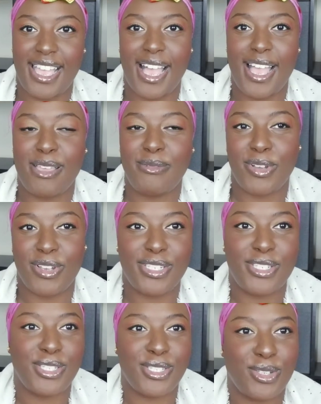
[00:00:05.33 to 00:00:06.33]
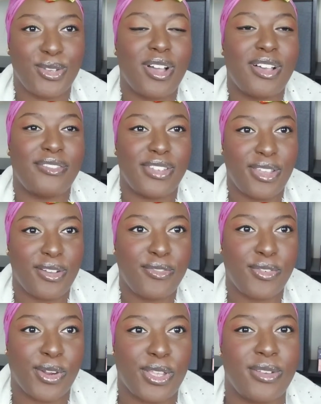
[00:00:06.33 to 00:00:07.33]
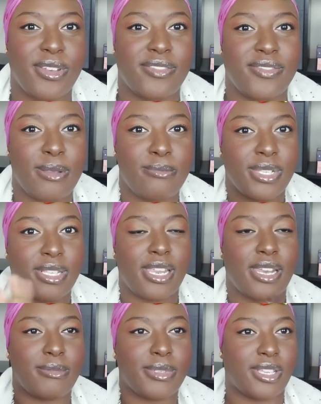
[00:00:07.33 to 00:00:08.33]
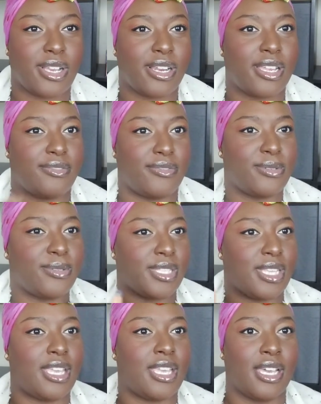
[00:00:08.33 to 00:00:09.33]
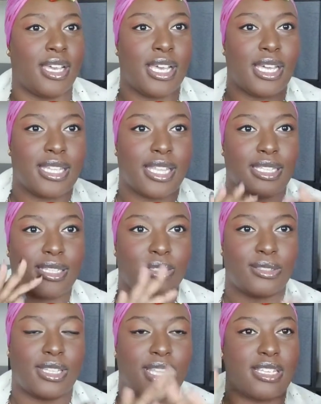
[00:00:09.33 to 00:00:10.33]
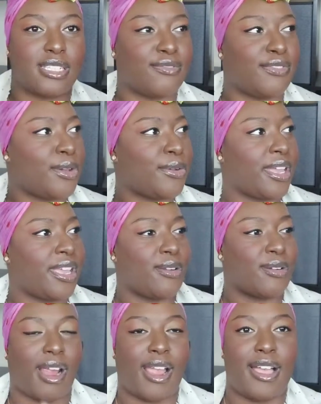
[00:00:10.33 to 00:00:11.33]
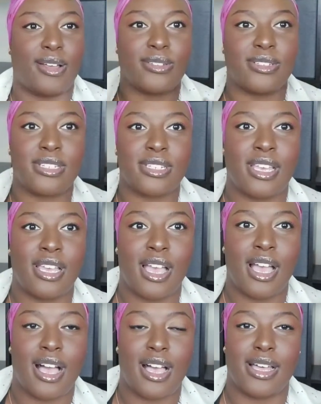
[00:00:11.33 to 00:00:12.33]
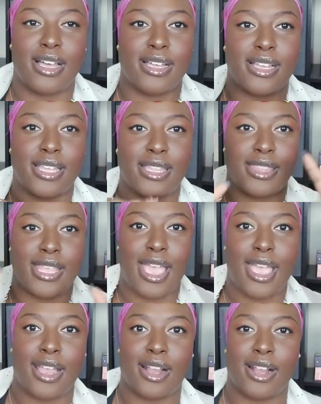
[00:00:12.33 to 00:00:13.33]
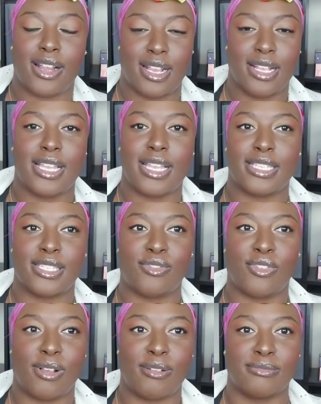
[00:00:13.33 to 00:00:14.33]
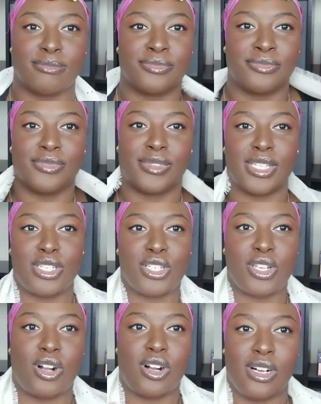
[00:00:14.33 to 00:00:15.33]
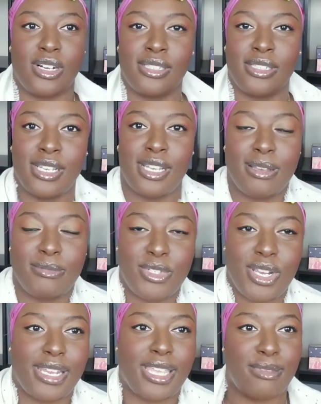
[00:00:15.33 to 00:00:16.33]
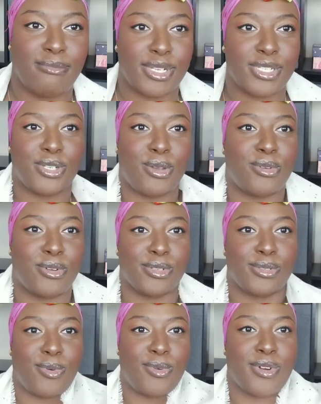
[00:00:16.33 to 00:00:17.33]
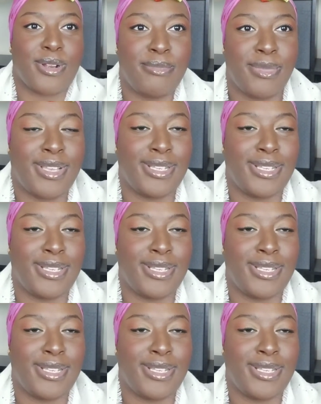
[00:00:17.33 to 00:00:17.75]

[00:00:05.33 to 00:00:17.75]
I am going to do a video for you, and I'm sorry if you see like little things floating around in the air. It's from this shawl. I'm trying to keep my shoulders warm.